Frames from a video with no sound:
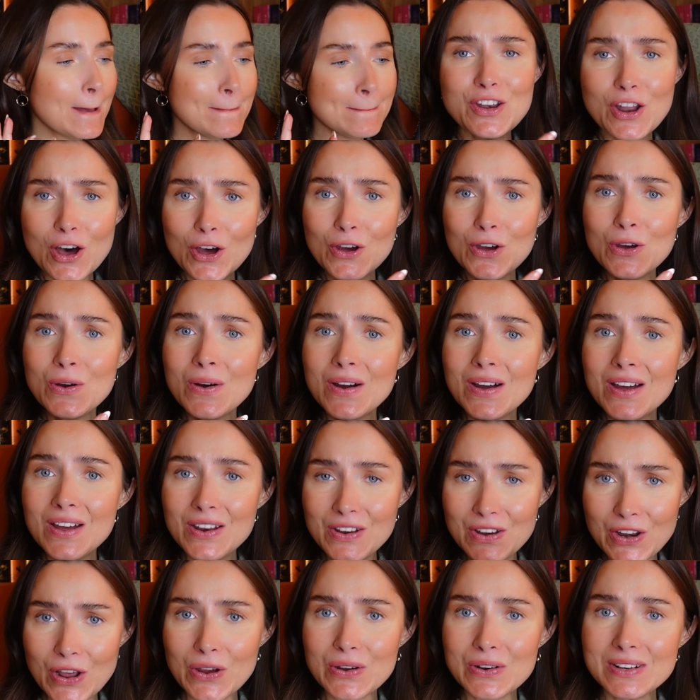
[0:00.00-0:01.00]
No
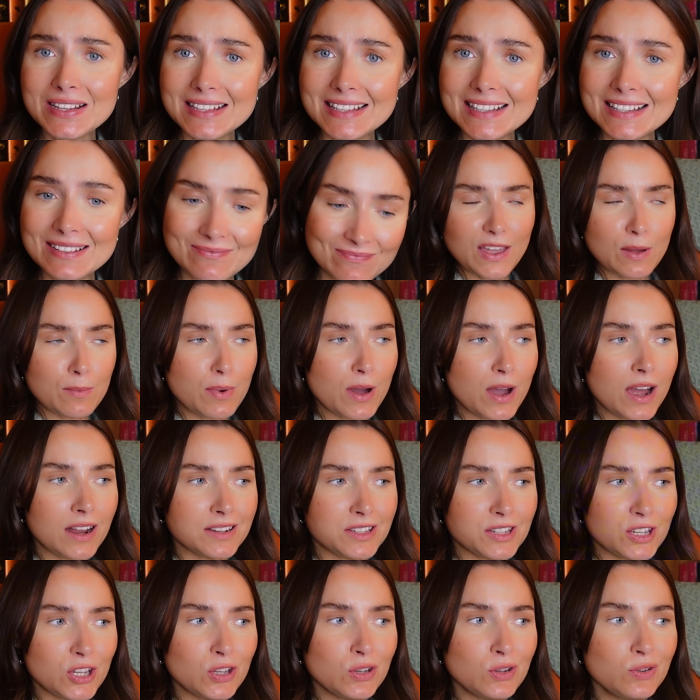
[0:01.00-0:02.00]
notes. And part
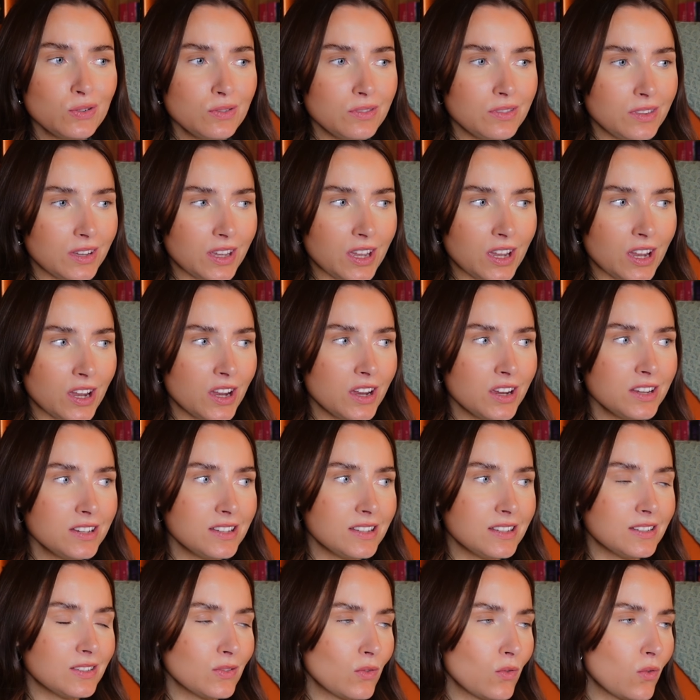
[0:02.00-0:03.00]
2, The
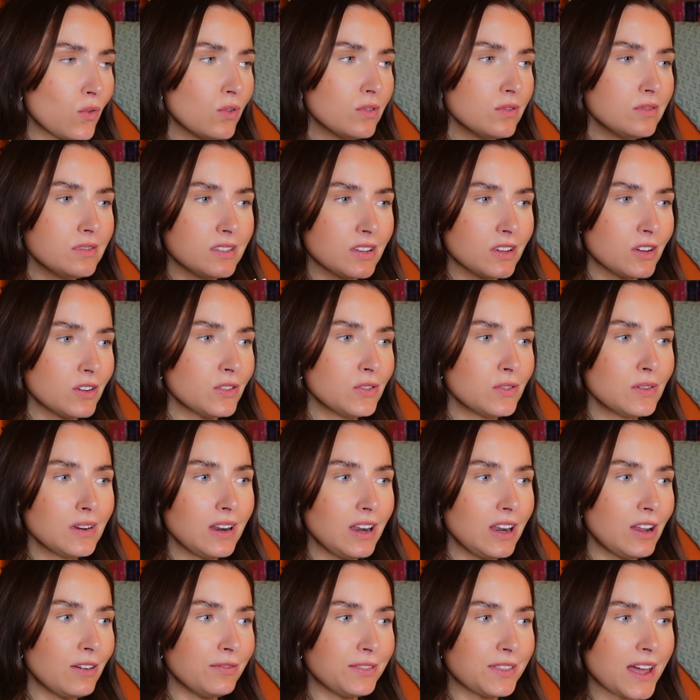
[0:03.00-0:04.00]
Cursed, also
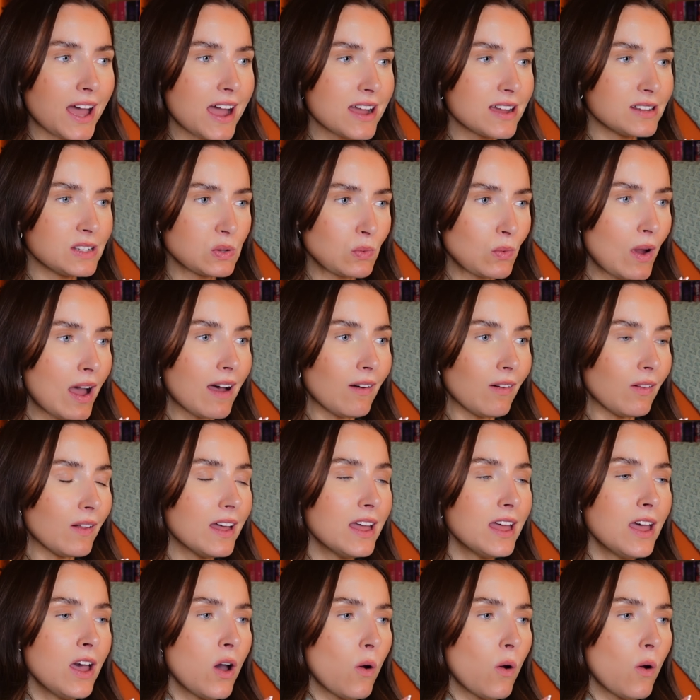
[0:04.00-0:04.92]
loved that as well.